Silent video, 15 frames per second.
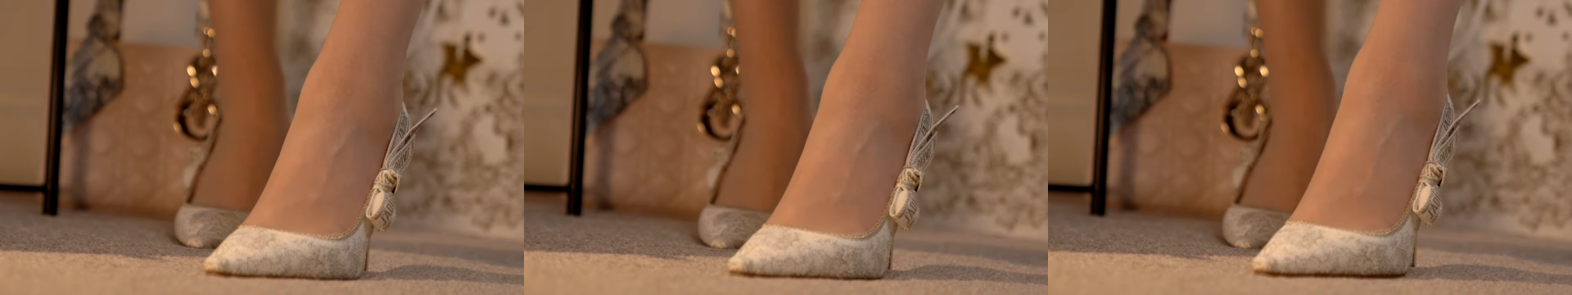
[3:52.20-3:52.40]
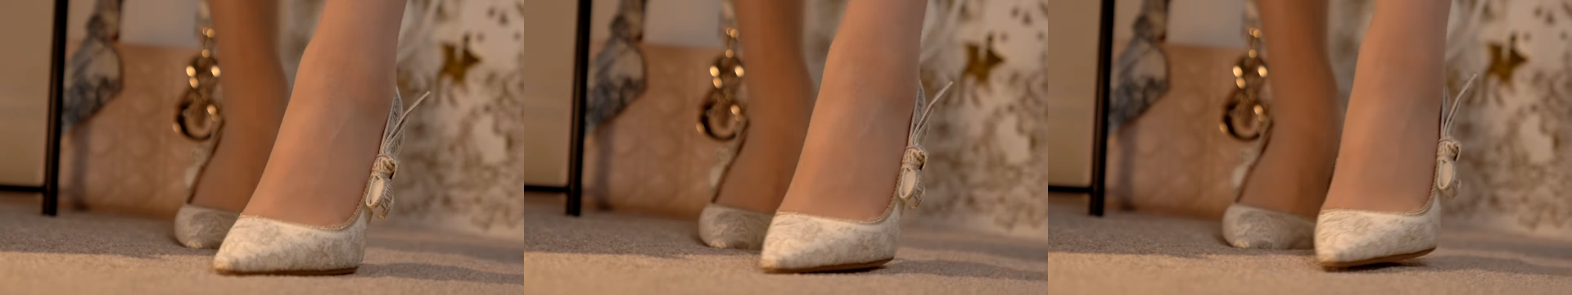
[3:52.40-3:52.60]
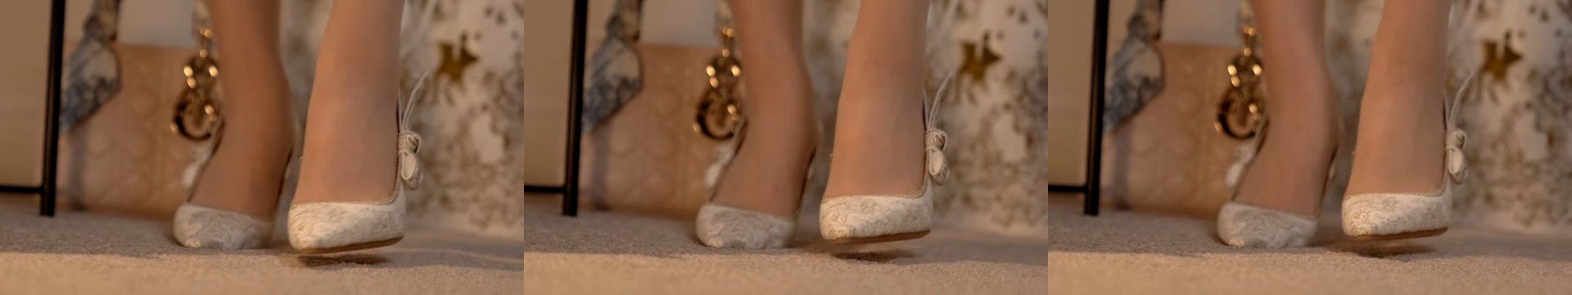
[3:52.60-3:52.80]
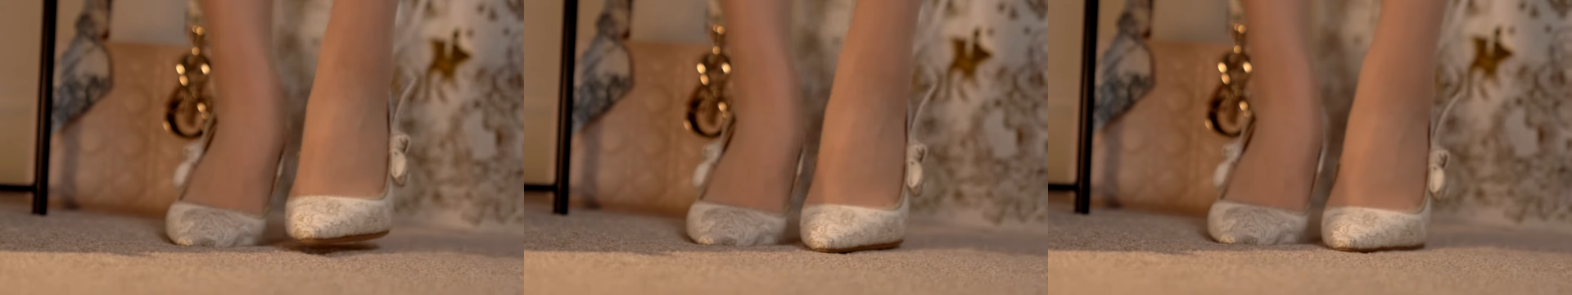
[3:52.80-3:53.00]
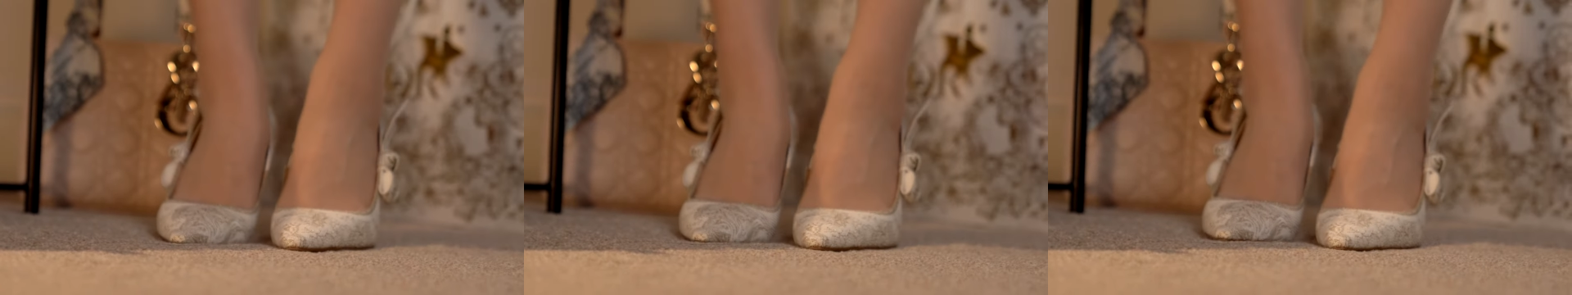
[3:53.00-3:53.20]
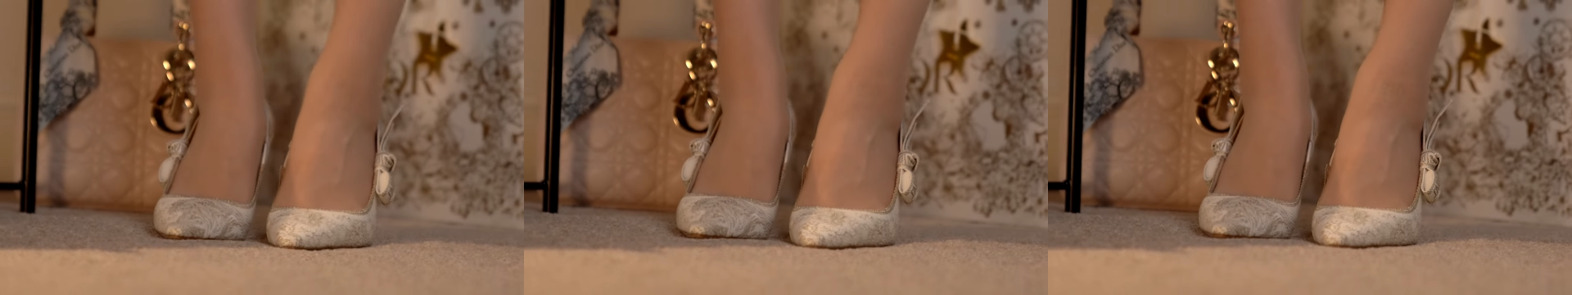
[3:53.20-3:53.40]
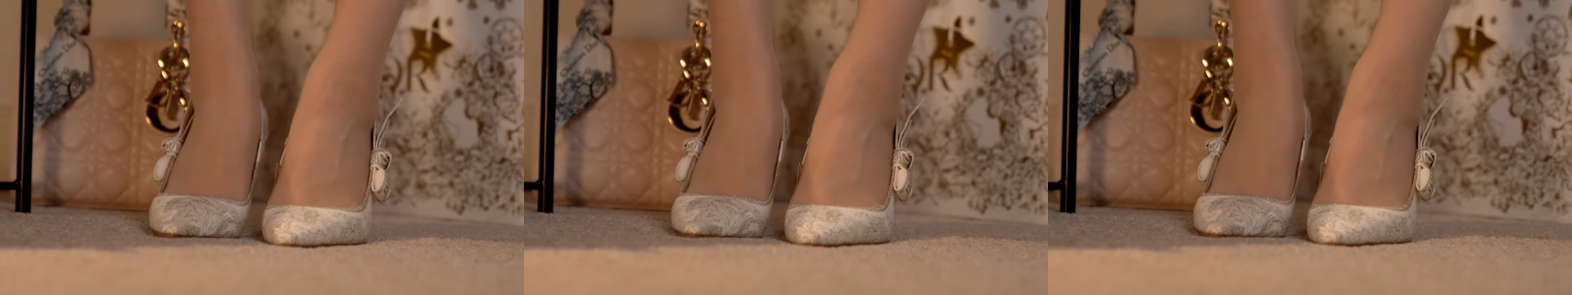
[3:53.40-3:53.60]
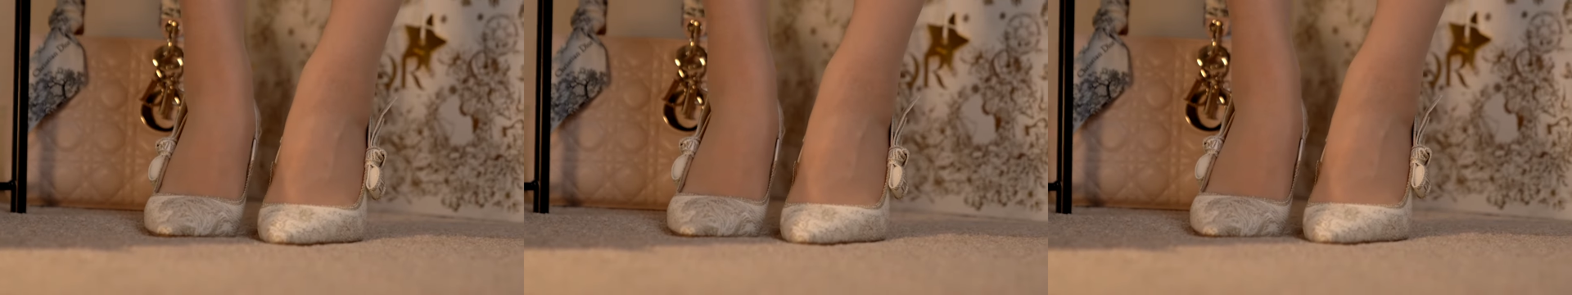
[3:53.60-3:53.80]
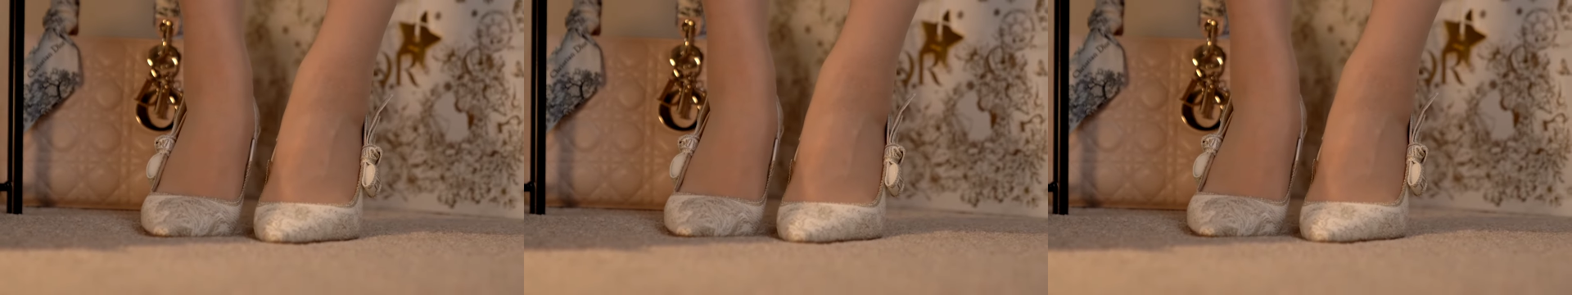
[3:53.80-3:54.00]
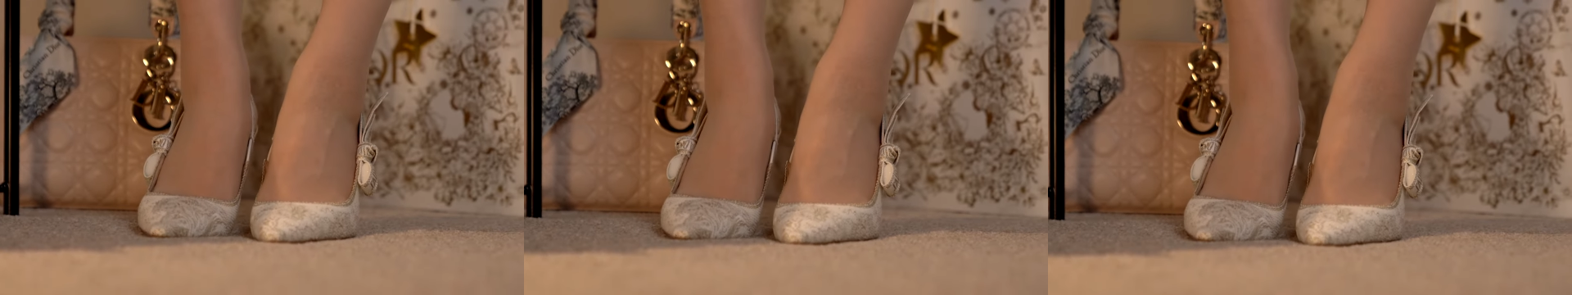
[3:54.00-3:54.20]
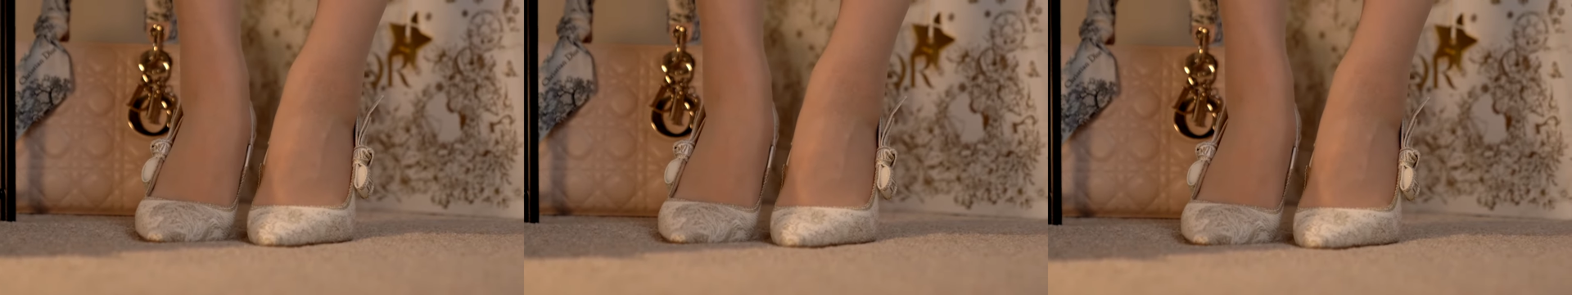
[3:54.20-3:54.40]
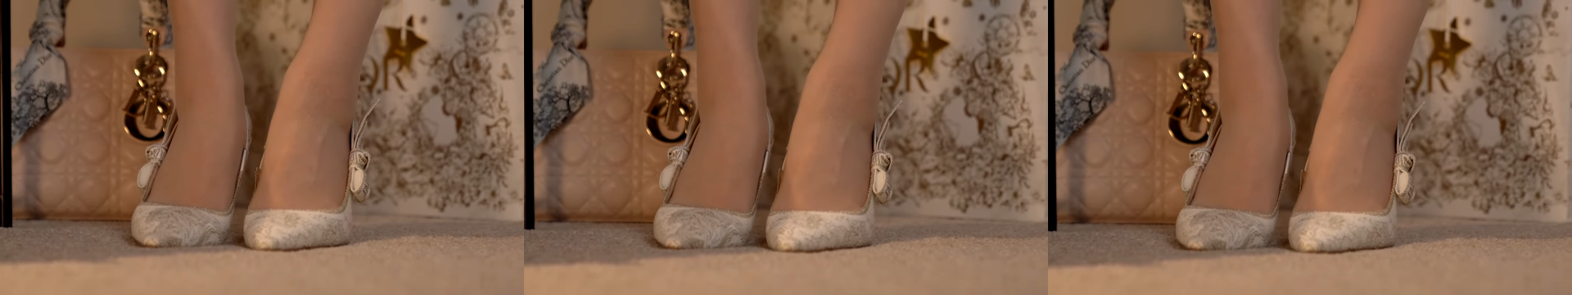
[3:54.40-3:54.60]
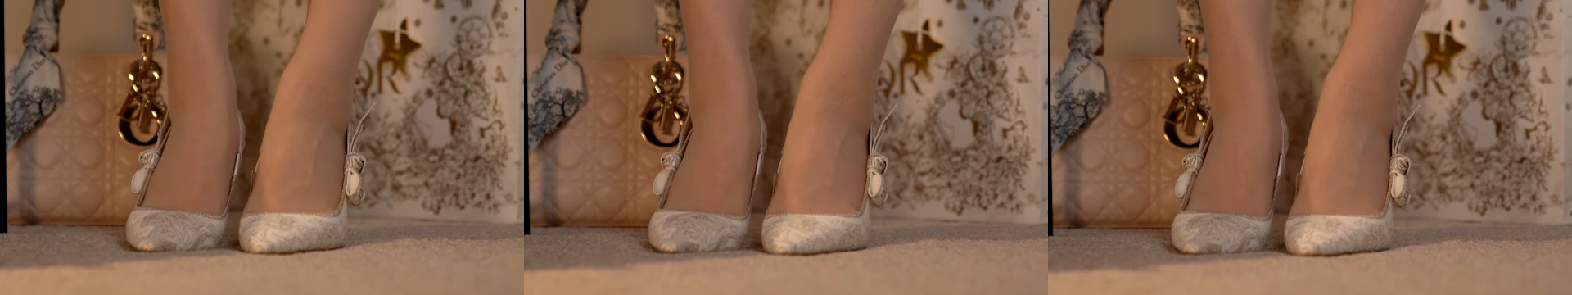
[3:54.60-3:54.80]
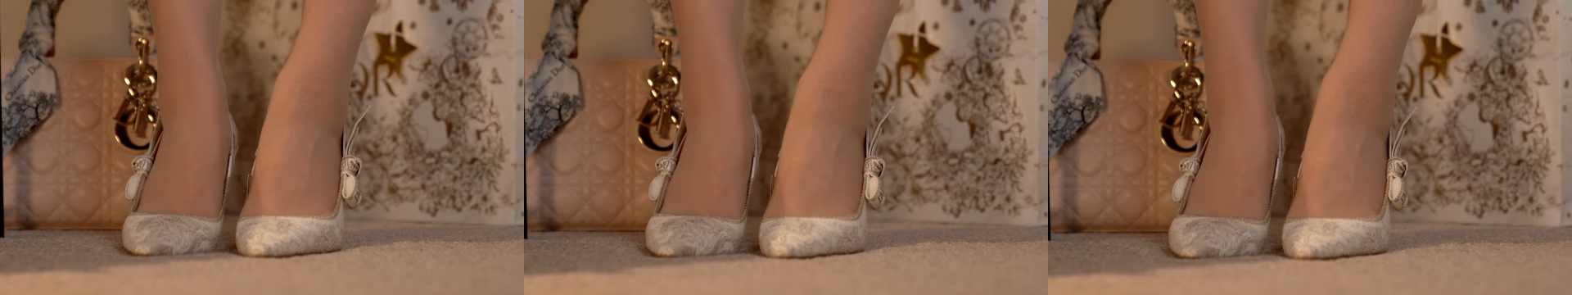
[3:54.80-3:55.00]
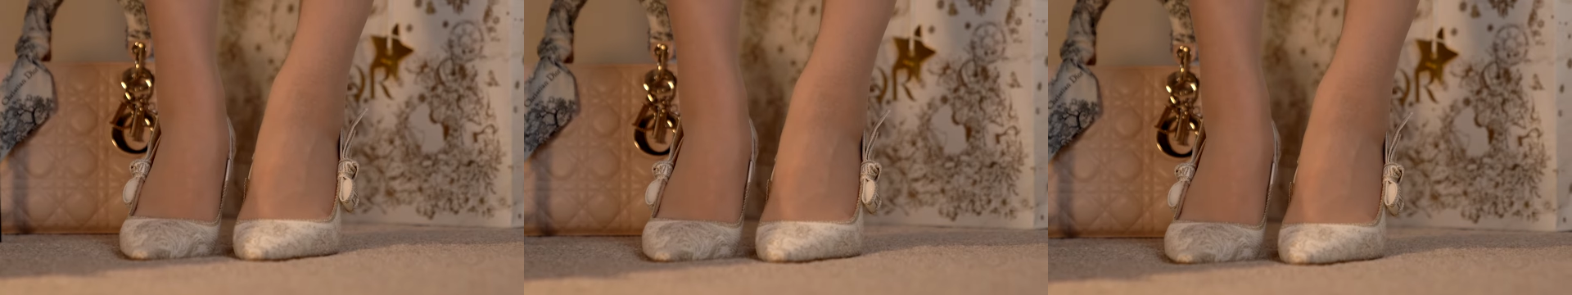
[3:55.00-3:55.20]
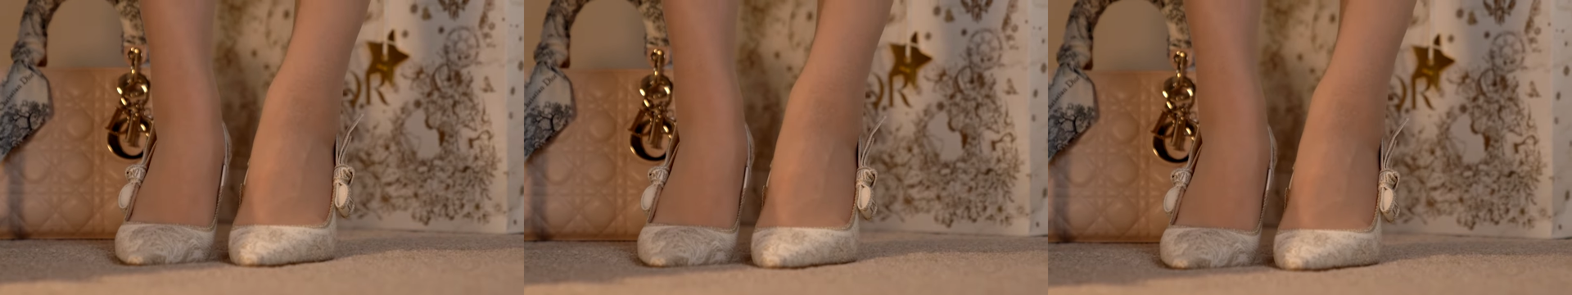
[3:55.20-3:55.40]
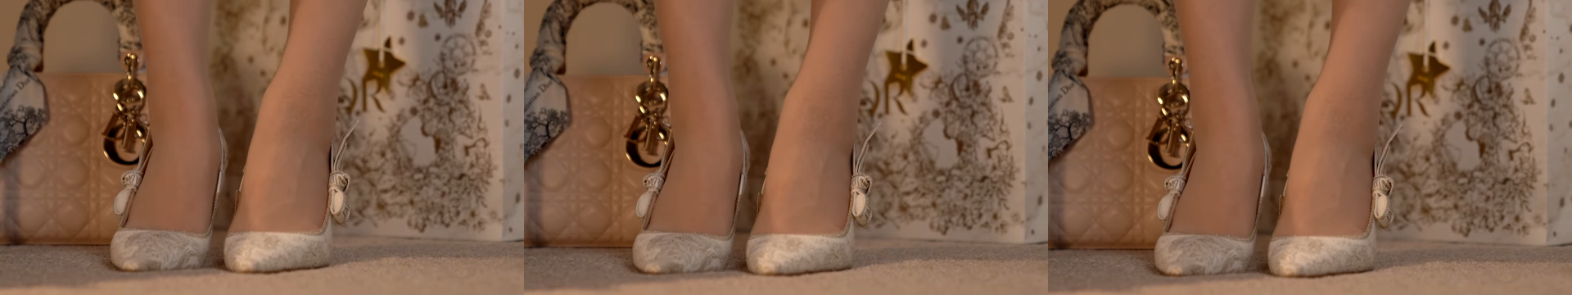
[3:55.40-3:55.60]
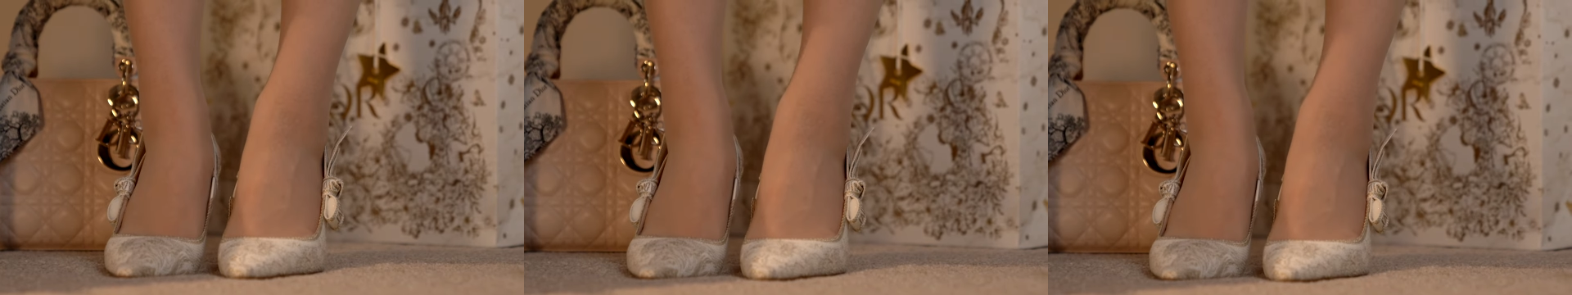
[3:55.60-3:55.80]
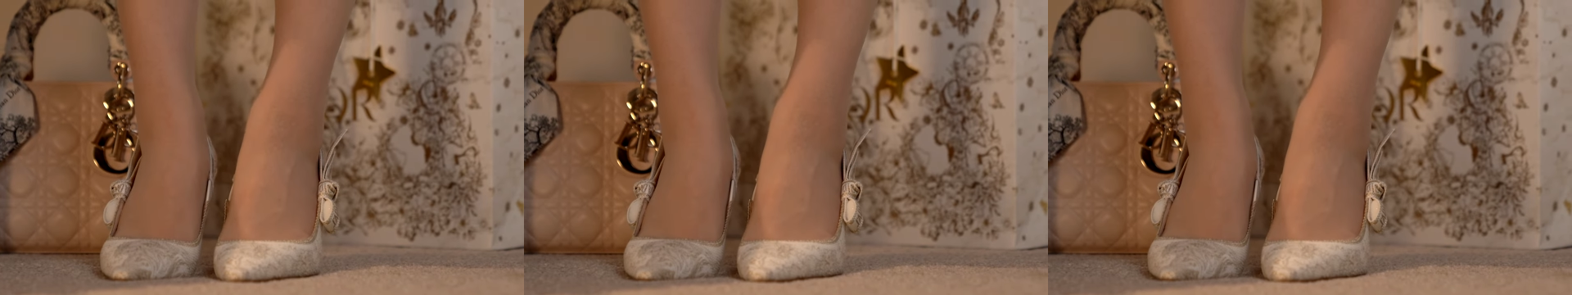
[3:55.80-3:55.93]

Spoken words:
[unreadable: no face in view]